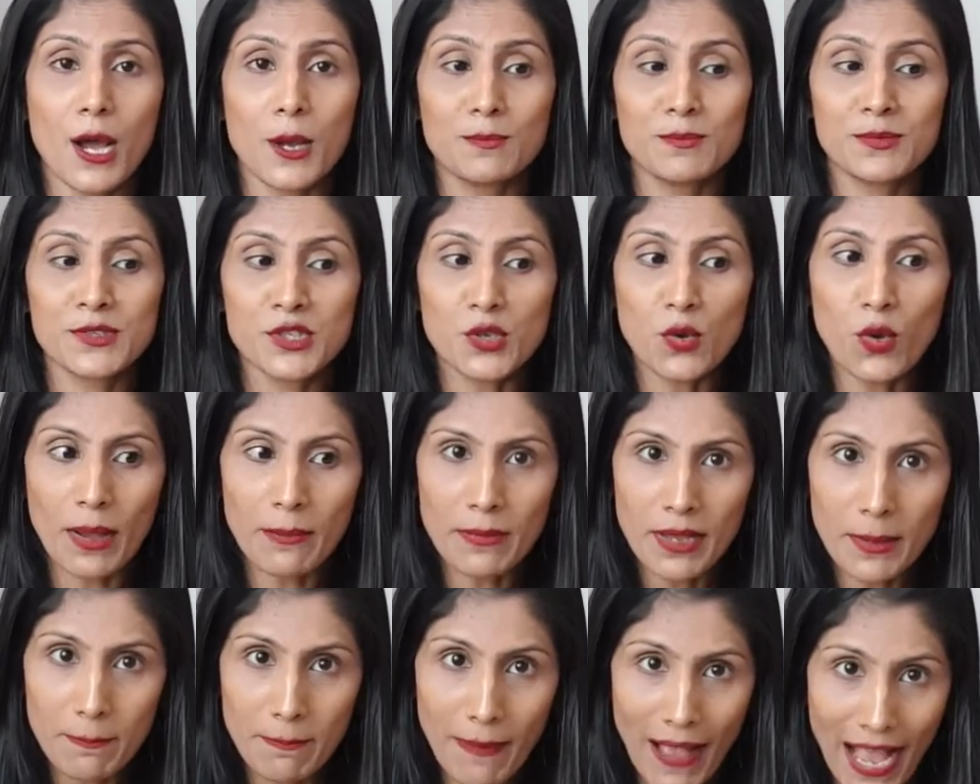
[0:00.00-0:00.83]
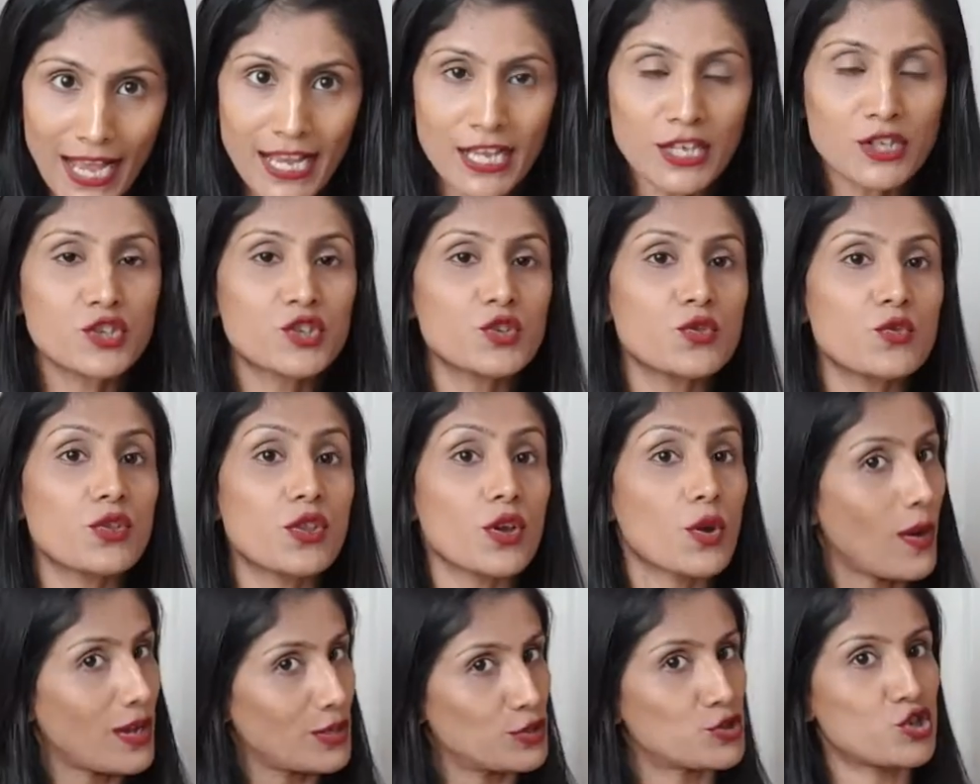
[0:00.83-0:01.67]
So coming back to
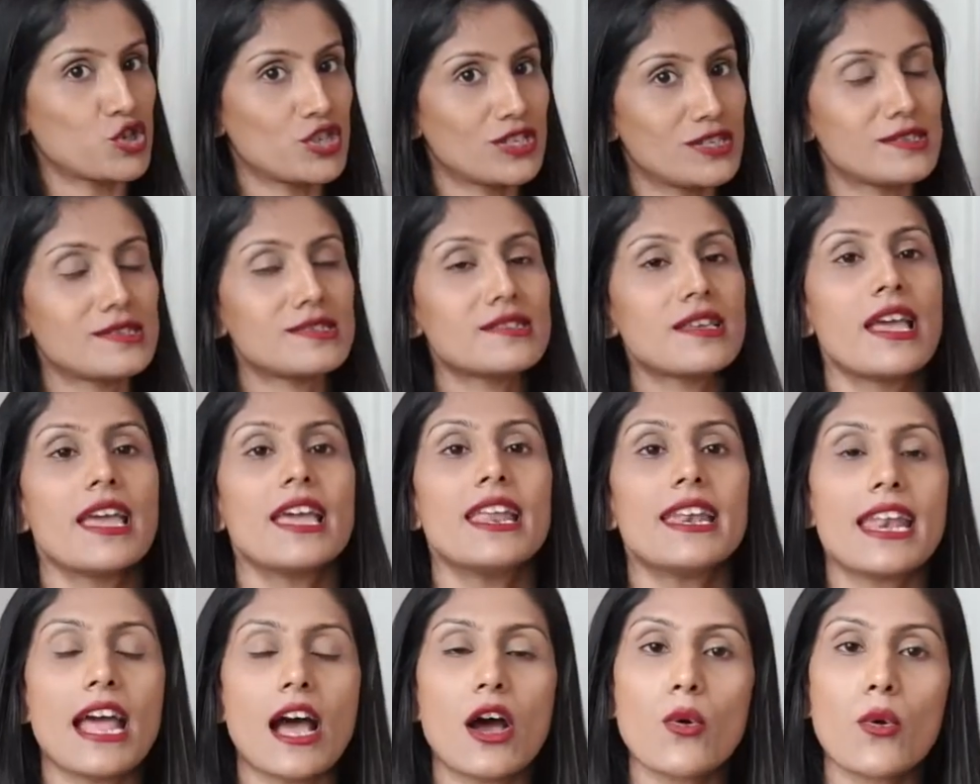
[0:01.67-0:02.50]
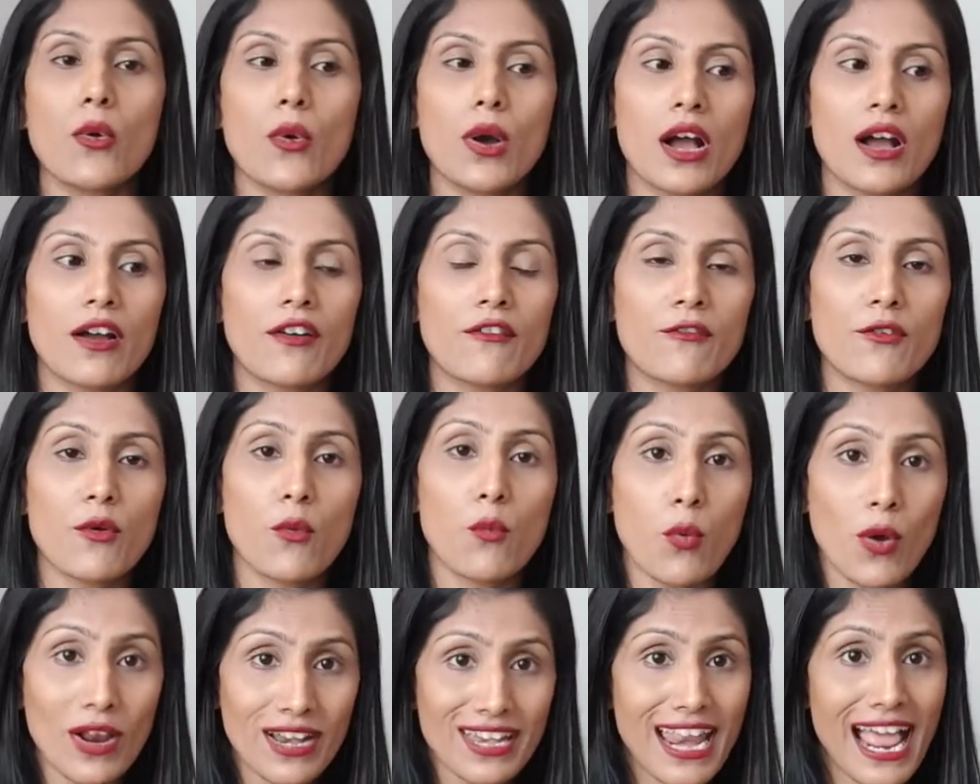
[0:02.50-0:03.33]
the questions. Now, from
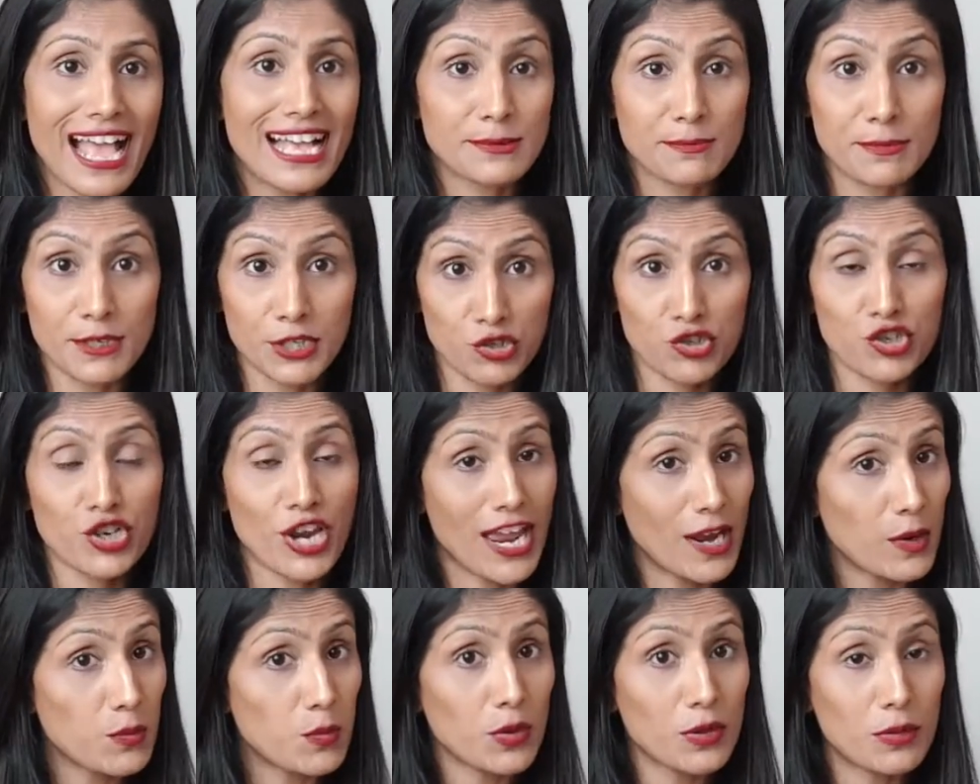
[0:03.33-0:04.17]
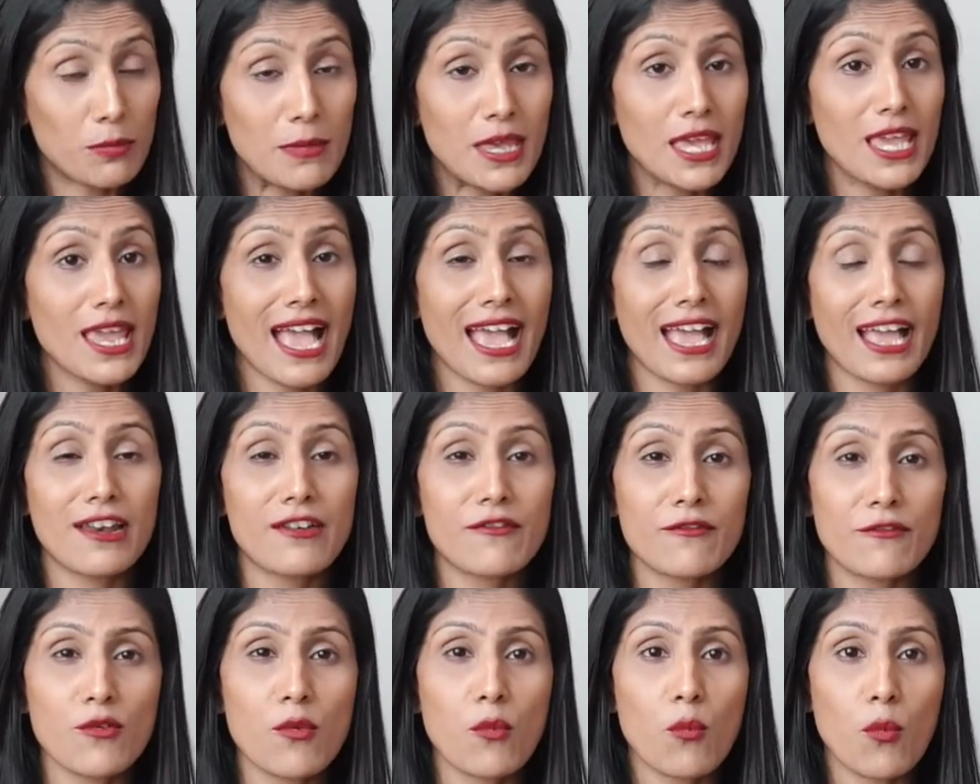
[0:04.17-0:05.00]
what has been shared with me
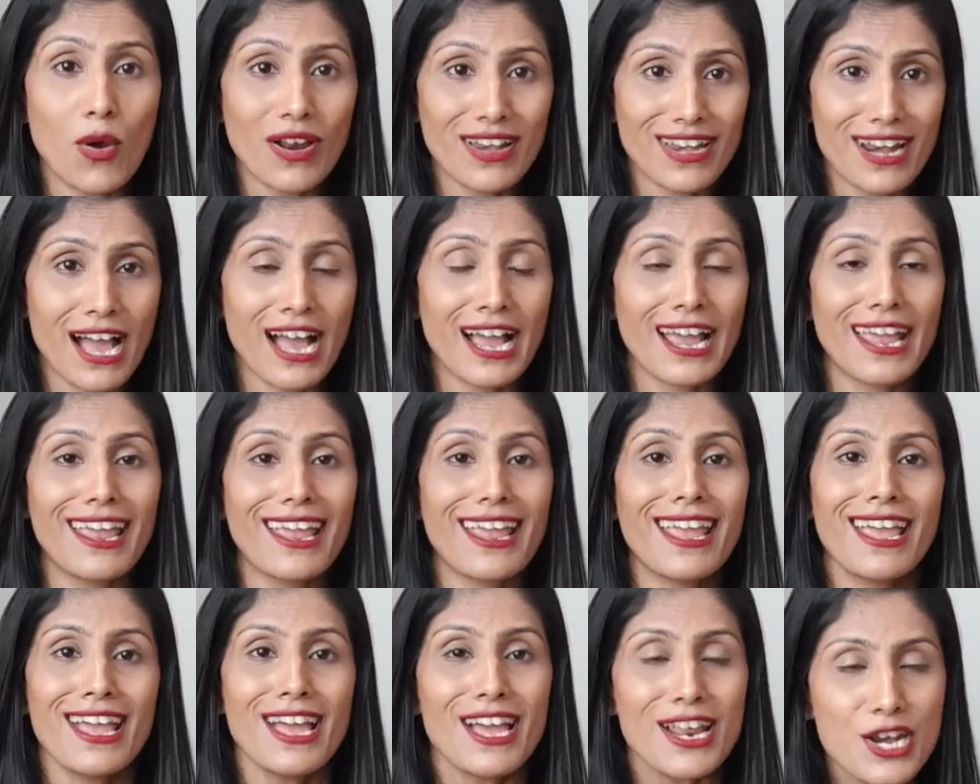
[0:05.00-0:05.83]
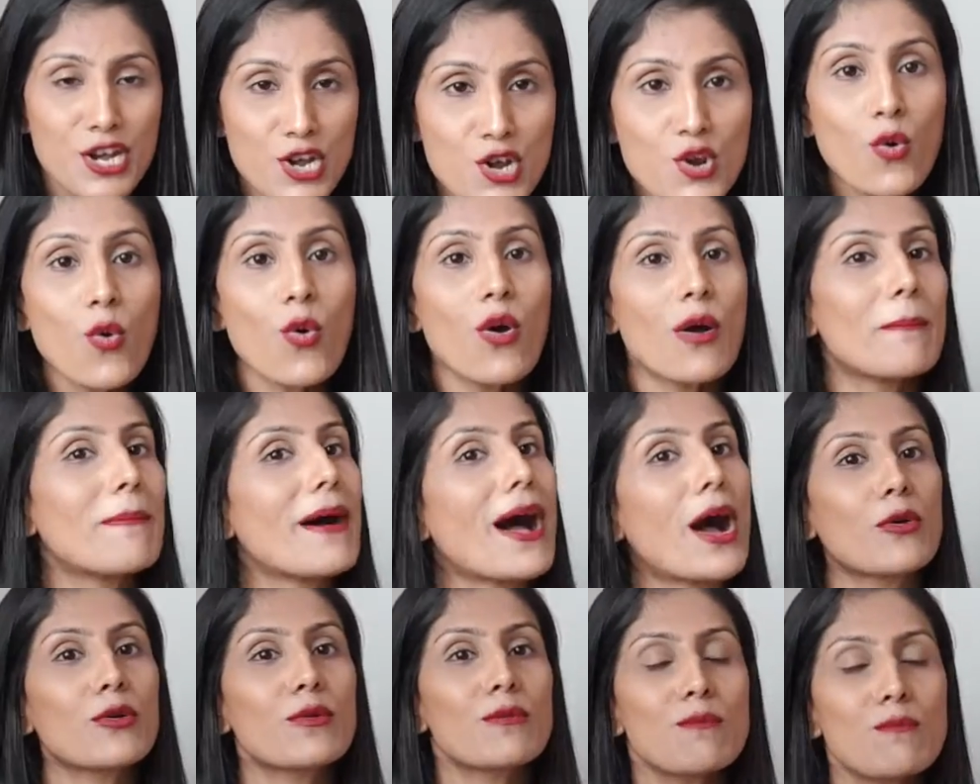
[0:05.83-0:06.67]
and from what I know
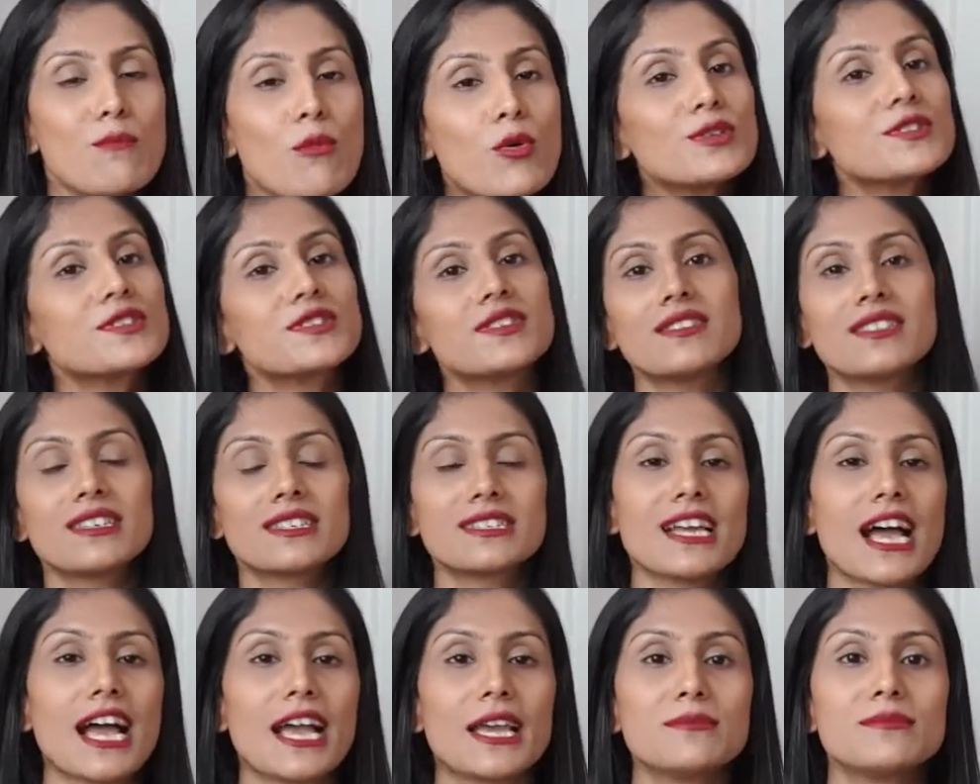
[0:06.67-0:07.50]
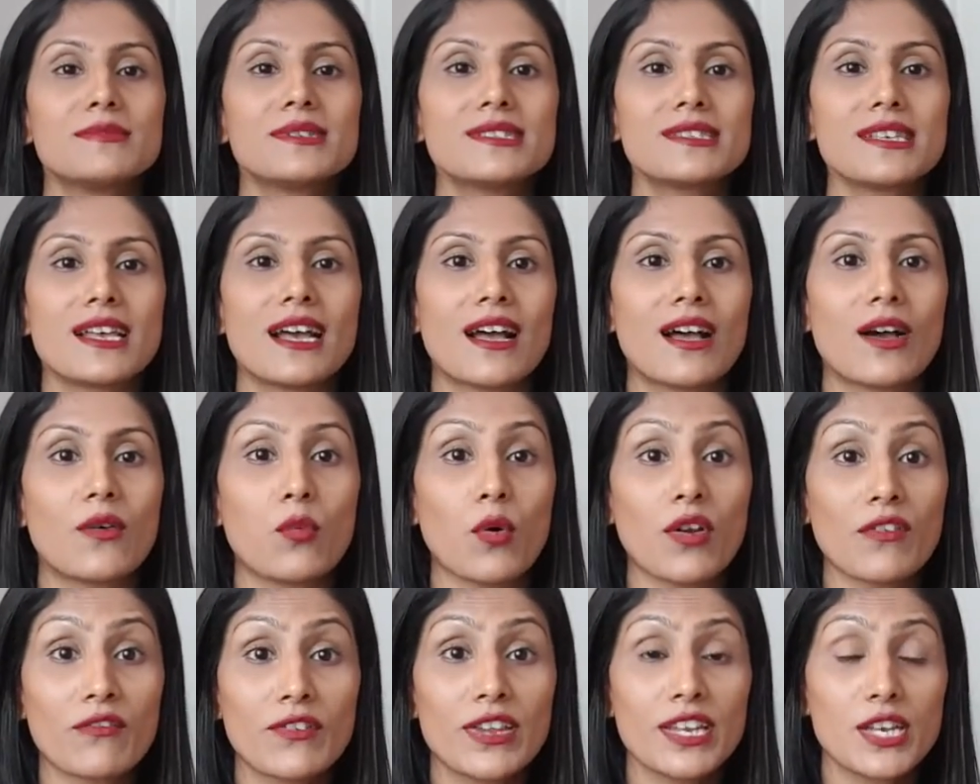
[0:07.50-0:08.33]
about most of the times
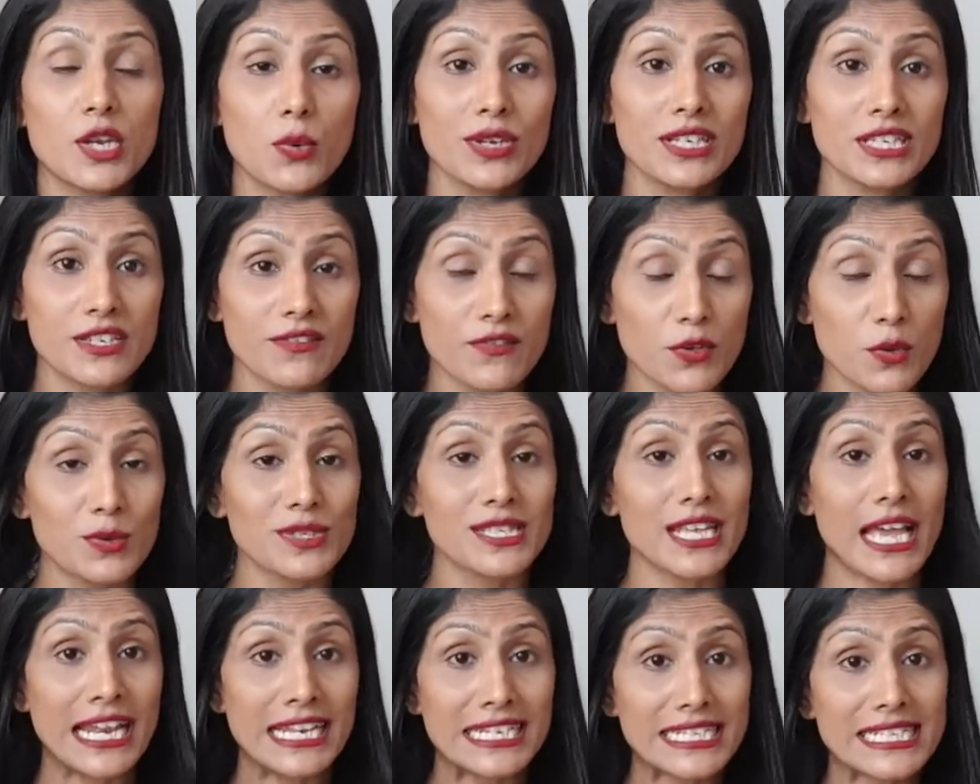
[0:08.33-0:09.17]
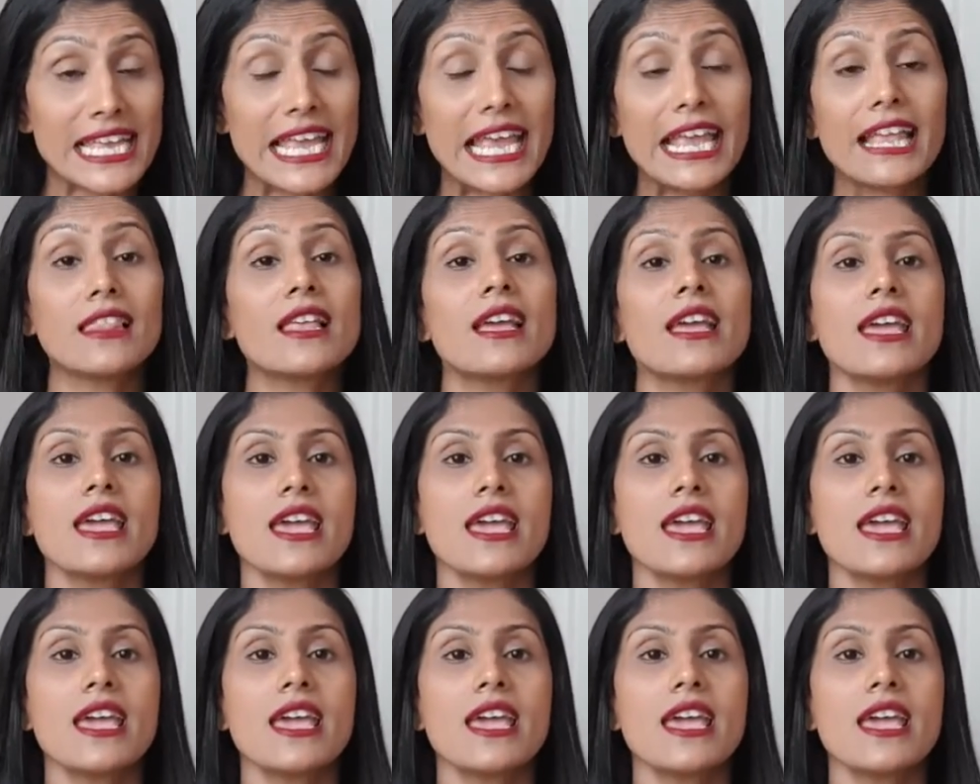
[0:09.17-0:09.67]
what video interviews entail